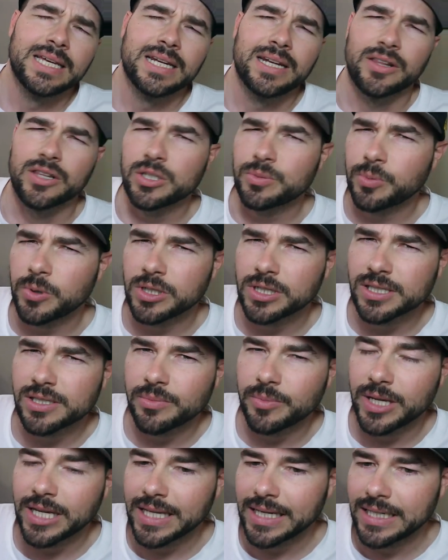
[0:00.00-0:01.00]
Now this part
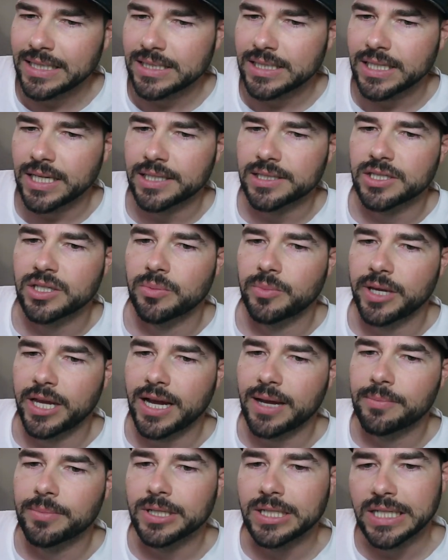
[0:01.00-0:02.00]
doesn't make any sense to me.
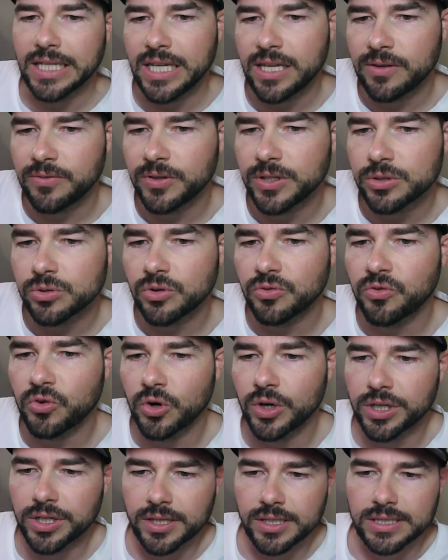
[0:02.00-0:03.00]
I believe he's
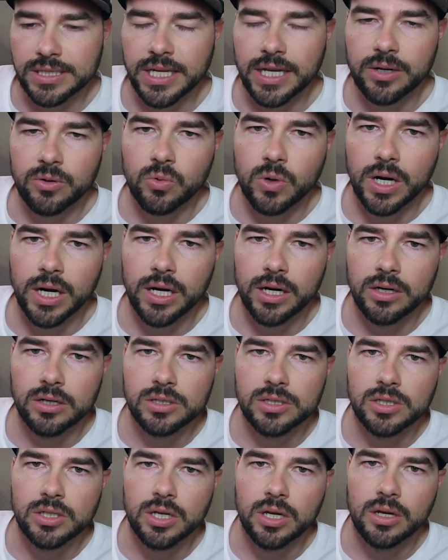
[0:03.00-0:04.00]
referring to the 10
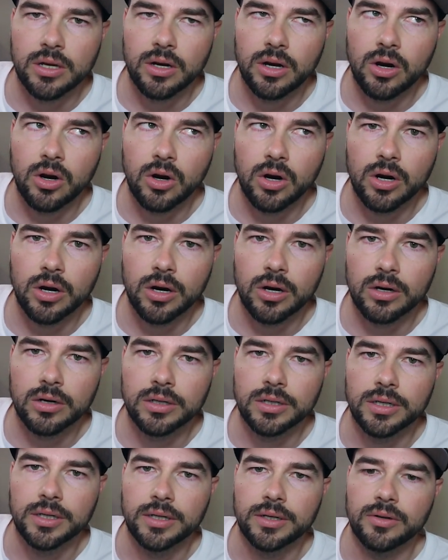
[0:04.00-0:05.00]
wires
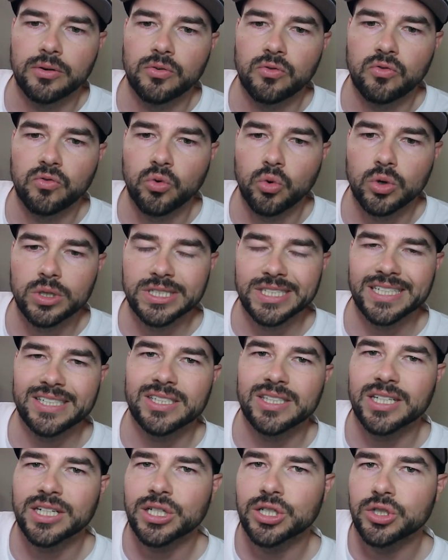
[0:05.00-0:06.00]
are for
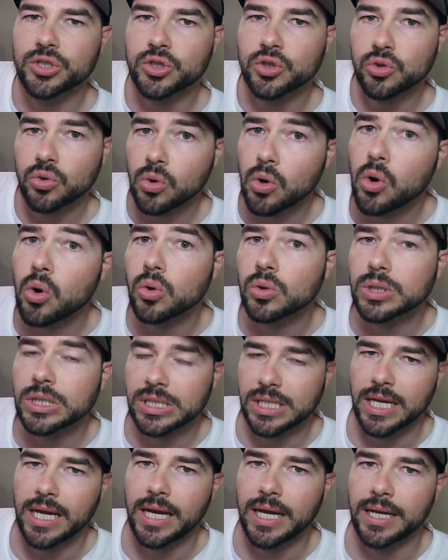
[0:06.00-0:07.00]
just the control
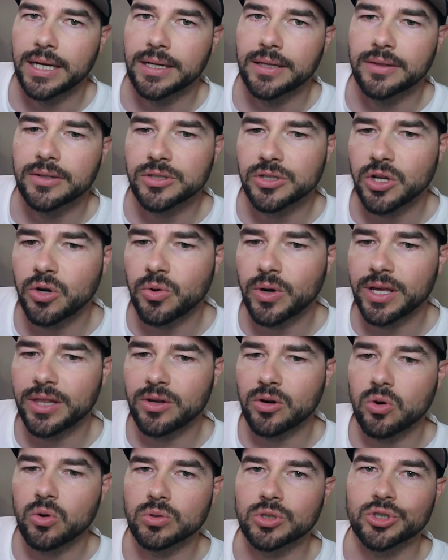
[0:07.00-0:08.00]
side. There's no way
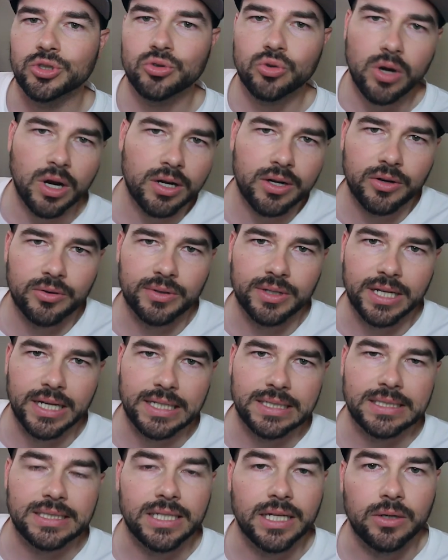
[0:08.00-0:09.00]
the whole truck only
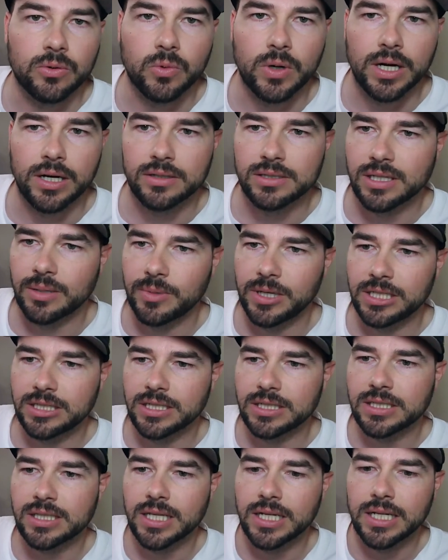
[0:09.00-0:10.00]
has 10 wires. I mean,
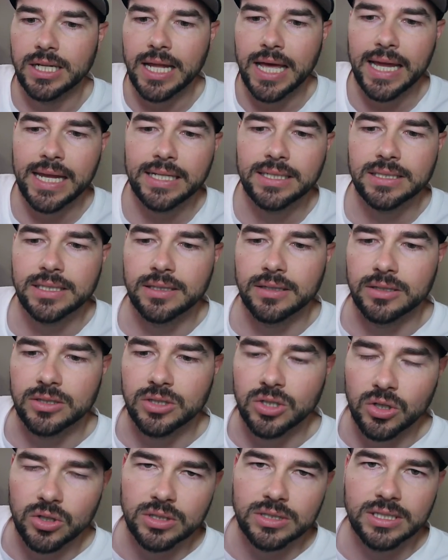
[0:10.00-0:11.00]
just the lights and the
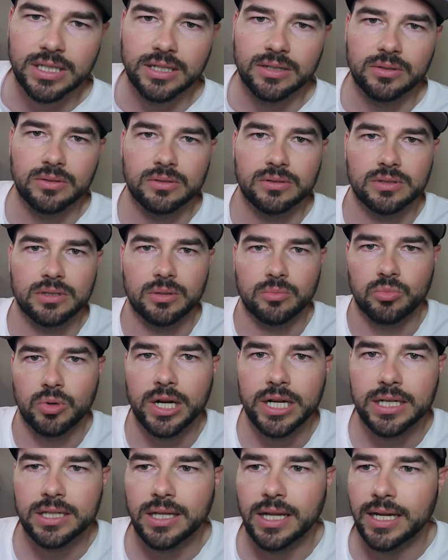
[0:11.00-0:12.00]
turn signals and the
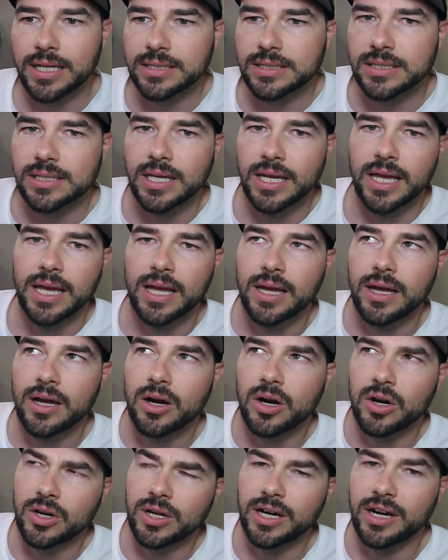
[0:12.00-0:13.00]
brake lights
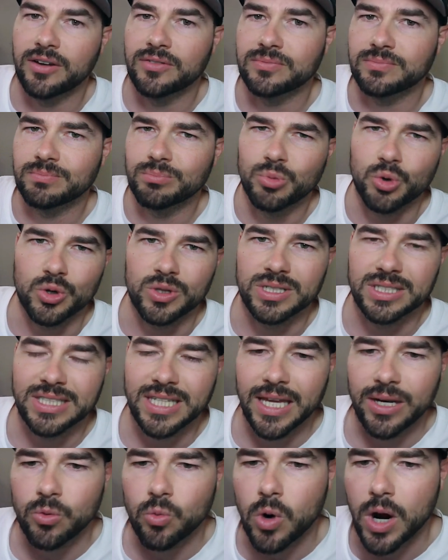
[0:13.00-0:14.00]
are gonna have more than
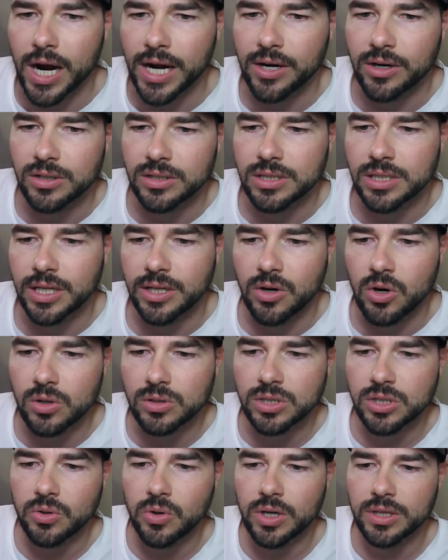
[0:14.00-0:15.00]
10 wires. And
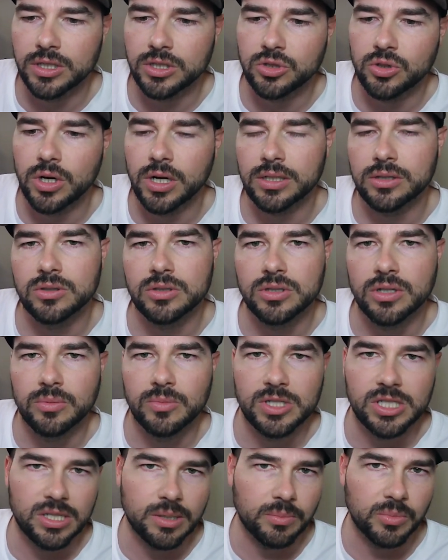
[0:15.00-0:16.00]
also on the truck, there's gonna
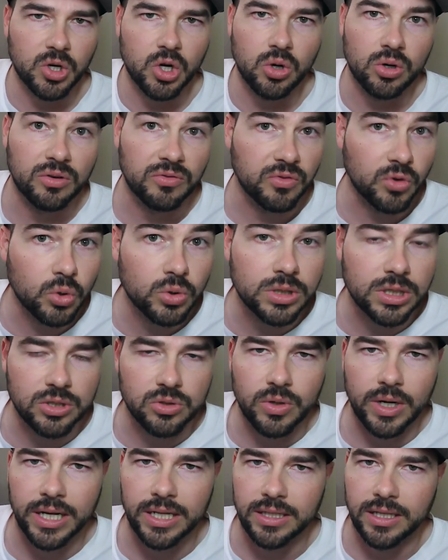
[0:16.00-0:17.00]
be something called a voltage
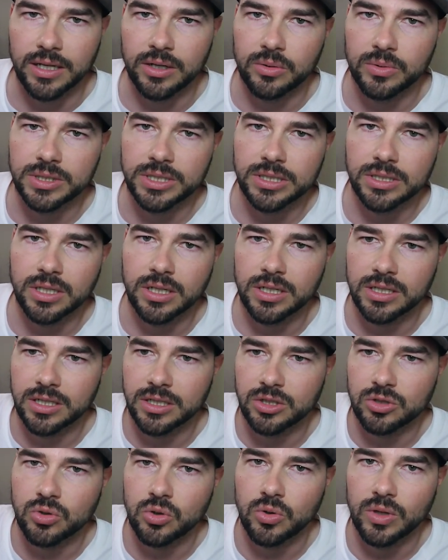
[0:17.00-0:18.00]
regulator, which is gonna
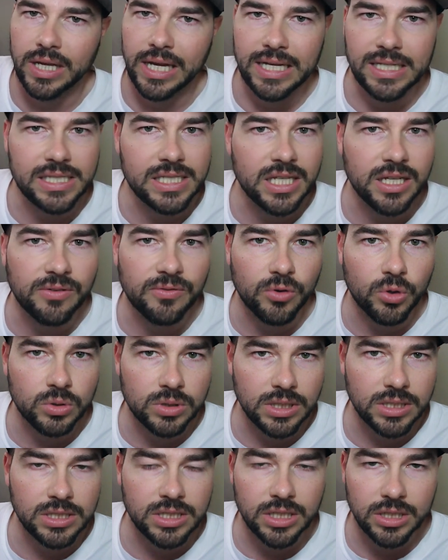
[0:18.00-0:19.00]
control the AC
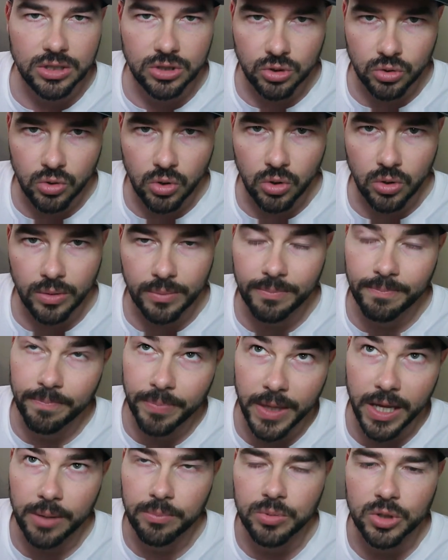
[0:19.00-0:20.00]
voltage
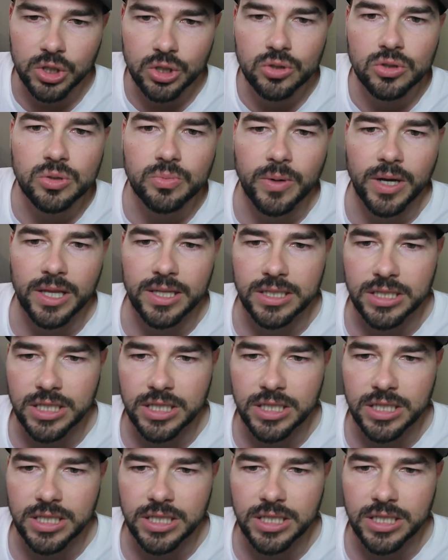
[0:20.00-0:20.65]
produced by the